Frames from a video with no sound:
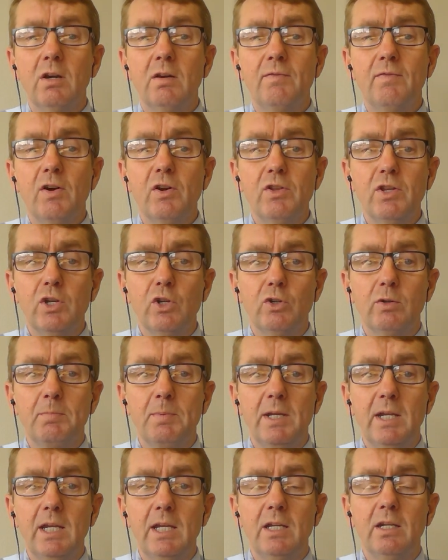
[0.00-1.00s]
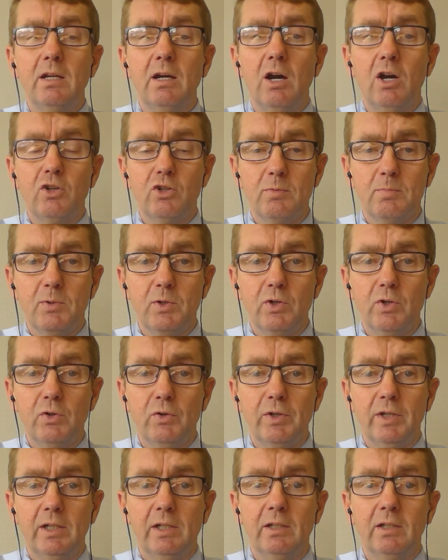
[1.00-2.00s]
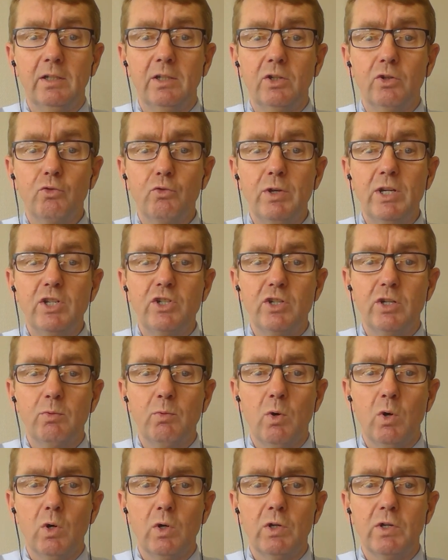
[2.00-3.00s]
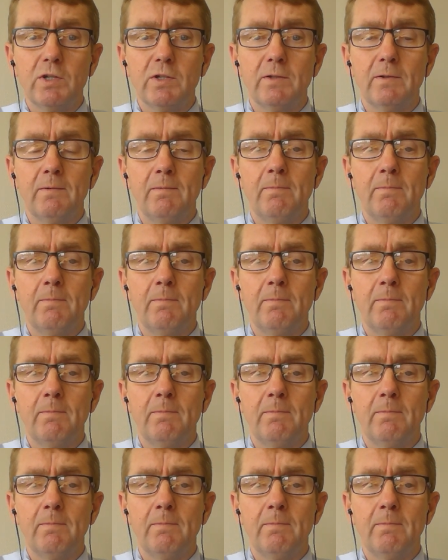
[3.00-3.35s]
for the European Entrepreneurial Region Award.